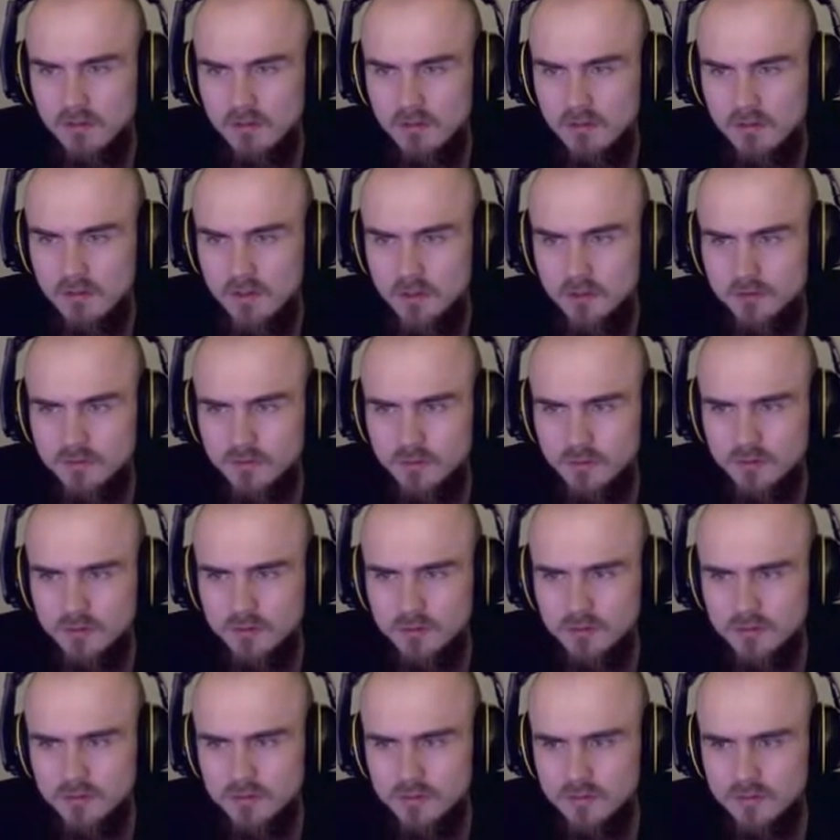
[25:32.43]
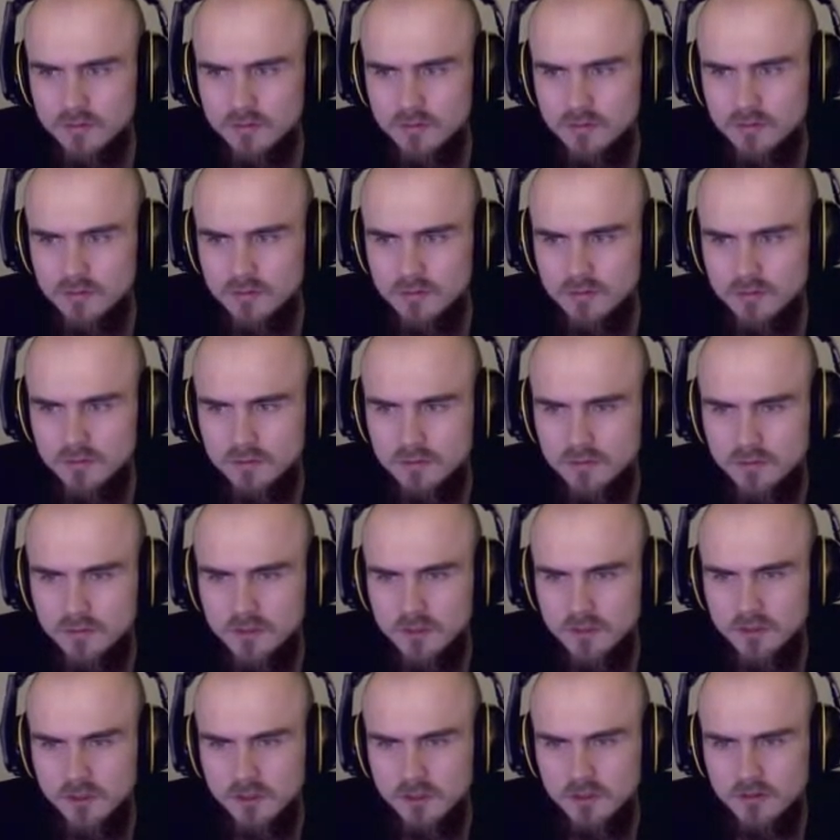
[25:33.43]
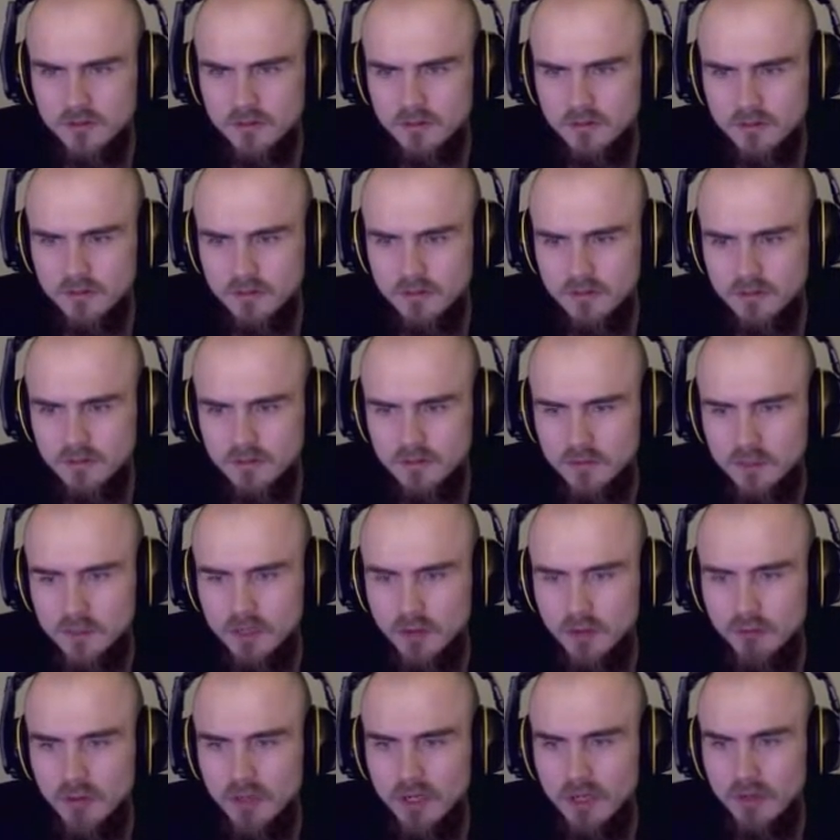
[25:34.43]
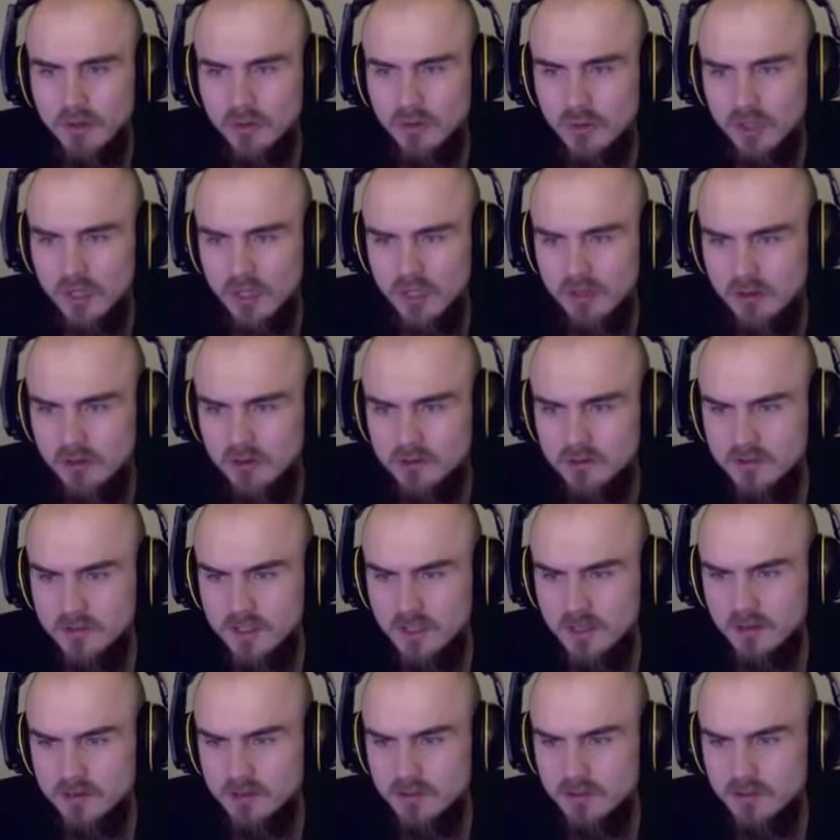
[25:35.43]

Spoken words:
useful, isn't it? Oh right, Louis can use that.